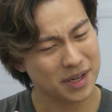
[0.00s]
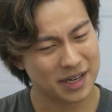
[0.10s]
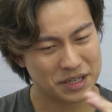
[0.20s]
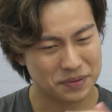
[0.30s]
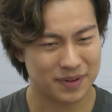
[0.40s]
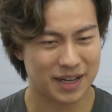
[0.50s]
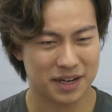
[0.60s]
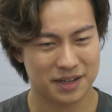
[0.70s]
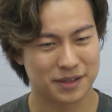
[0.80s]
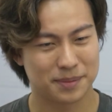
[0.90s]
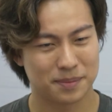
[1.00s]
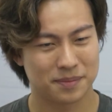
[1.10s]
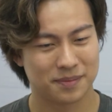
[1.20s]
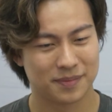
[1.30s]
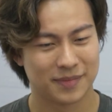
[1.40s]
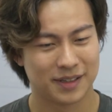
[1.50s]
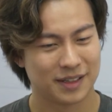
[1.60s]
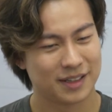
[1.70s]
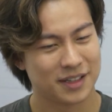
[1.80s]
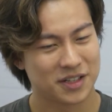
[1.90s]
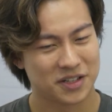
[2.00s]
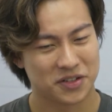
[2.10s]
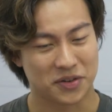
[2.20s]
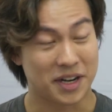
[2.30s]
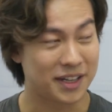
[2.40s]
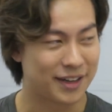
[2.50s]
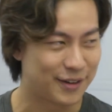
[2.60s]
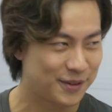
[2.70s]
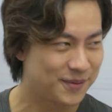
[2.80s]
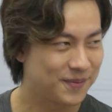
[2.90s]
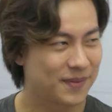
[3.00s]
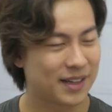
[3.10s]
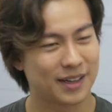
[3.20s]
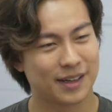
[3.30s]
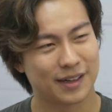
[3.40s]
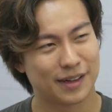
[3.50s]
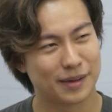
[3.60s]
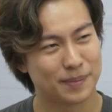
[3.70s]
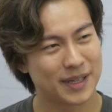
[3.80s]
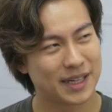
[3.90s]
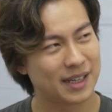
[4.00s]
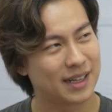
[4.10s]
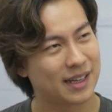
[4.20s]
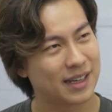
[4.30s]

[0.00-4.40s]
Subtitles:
kind of like tried it out, but